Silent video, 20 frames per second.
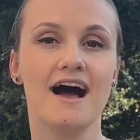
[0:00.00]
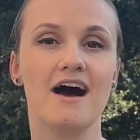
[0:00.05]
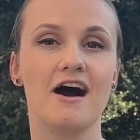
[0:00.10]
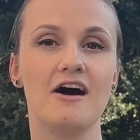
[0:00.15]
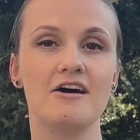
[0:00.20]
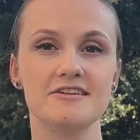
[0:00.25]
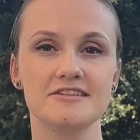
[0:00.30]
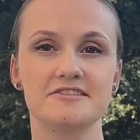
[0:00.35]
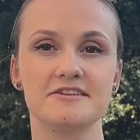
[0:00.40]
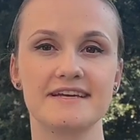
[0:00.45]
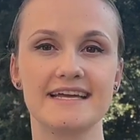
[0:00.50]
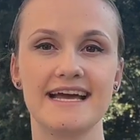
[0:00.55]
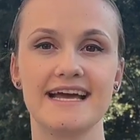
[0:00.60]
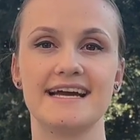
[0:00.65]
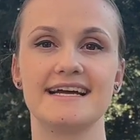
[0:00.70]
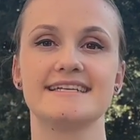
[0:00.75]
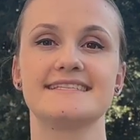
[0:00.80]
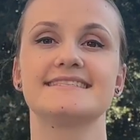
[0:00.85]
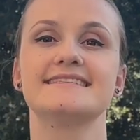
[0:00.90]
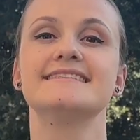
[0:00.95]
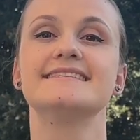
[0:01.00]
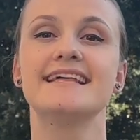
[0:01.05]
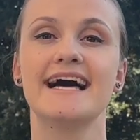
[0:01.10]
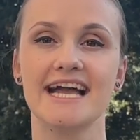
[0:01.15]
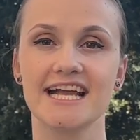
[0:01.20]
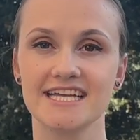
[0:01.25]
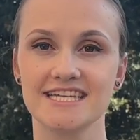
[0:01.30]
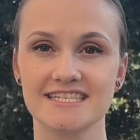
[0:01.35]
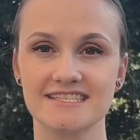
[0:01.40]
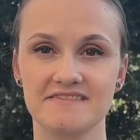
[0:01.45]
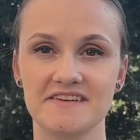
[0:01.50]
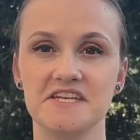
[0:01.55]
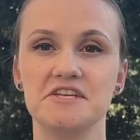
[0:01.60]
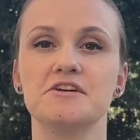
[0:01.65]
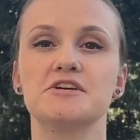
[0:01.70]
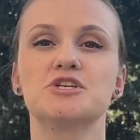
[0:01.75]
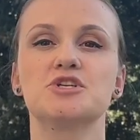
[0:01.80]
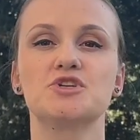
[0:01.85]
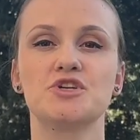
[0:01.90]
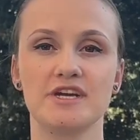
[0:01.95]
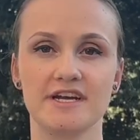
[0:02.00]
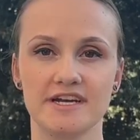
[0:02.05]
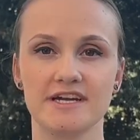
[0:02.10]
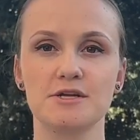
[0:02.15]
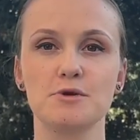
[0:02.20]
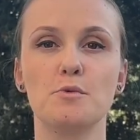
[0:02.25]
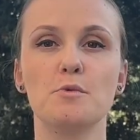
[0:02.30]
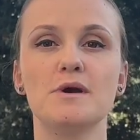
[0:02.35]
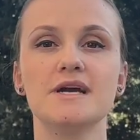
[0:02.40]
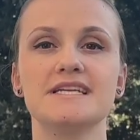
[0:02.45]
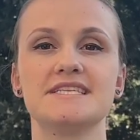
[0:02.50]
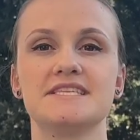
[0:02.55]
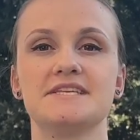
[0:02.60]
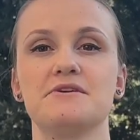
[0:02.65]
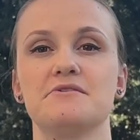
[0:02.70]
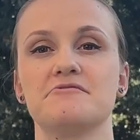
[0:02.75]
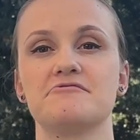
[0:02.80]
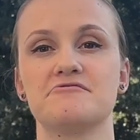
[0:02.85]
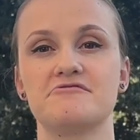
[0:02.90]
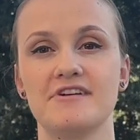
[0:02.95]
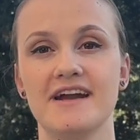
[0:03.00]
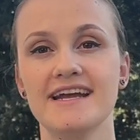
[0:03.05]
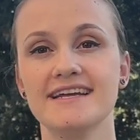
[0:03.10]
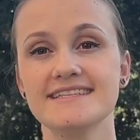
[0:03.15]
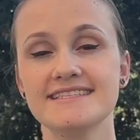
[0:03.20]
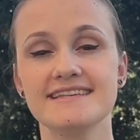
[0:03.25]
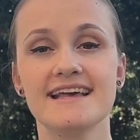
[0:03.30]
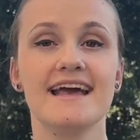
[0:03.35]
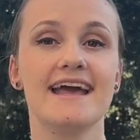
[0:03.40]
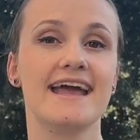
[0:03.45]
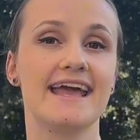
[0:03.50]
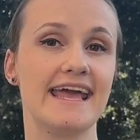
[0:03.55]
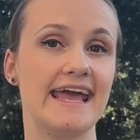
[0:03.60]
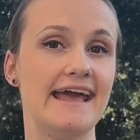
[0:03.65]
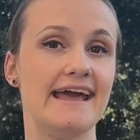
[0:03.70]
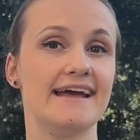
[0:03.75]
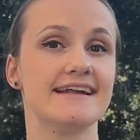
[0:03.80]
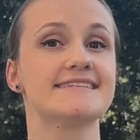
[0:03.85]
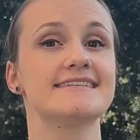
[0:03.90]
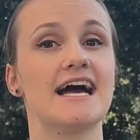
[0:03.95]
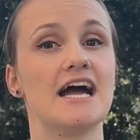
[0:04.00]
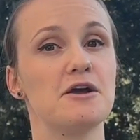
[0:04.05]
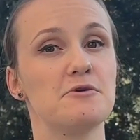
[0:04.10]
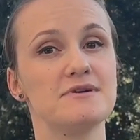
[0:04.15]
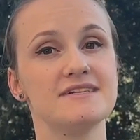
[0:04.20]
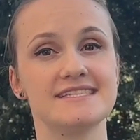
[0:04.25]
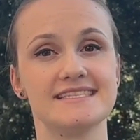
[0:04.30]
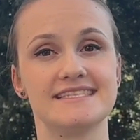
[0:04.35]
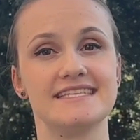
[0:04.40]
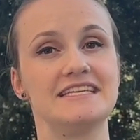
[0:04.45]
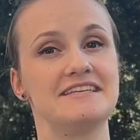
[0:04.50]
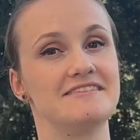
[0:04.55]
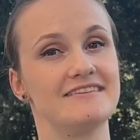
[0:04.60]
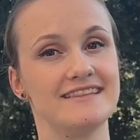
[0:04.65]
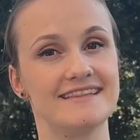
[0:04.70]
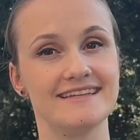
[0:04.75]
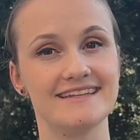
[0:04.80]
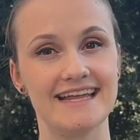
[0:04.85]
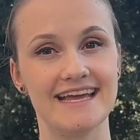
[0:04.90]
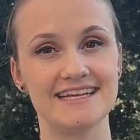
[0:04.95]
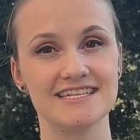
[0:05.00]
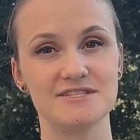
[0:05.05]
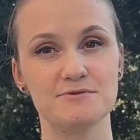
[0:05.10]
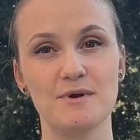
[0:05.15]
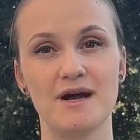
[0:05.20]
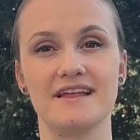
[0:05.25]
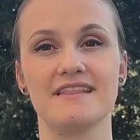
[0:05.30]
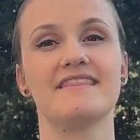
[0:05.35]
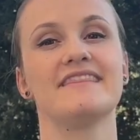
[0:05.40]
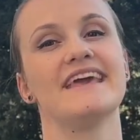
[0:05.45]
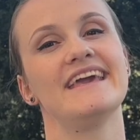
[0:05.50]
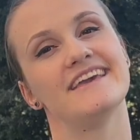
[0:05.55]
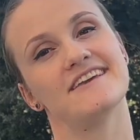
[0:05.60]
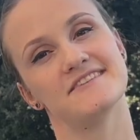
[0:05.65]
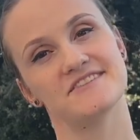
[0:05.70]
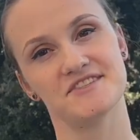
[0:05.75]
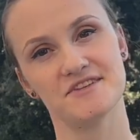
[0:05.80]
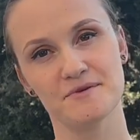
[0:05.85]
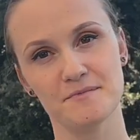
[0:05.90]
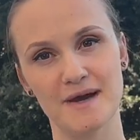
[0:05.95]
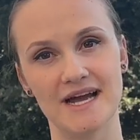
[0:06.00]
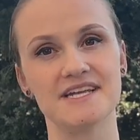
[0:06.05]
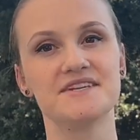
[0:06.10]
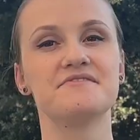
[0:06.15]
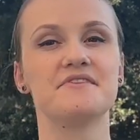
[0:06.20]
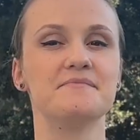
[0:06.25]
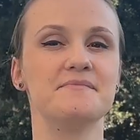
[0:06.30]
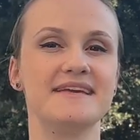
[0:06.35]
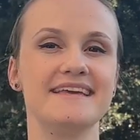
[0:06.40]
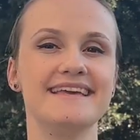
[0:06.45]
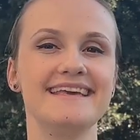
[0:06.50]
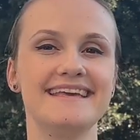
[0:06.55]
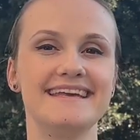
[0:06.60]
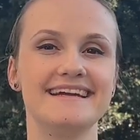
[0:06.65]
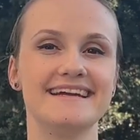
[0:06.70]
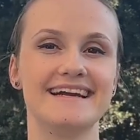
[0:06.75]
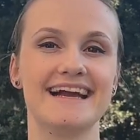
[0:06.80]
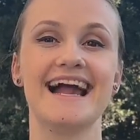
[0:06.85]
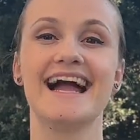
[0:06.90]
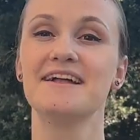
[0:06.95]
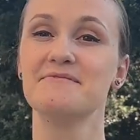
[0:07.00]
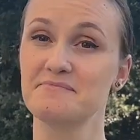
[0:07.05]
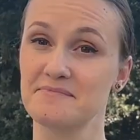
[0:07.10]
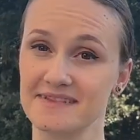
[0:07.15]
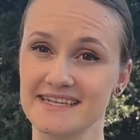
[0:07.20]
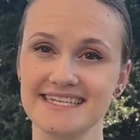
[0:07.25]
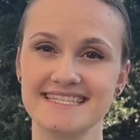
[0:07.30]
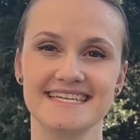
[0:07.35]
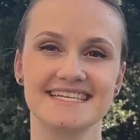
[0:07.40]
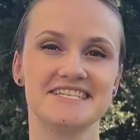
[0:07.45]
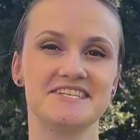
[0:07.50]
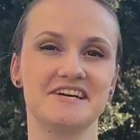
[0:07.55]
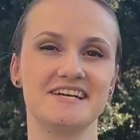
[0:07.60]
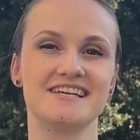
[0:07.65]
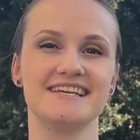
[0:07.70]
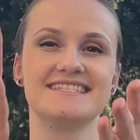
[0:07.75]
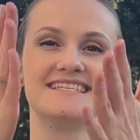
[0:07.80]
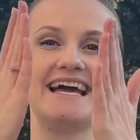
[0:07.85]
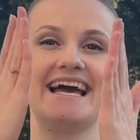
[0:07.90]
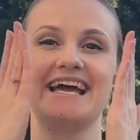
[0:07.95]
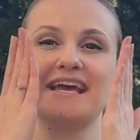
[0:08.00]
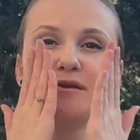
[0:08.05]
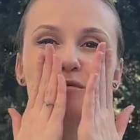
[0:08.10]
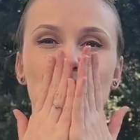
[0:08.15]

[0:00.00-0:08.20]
Also, guys, like this video, share it with your friends, and I will see you in the next one. Thank you so much for being here, and please enjoy your day.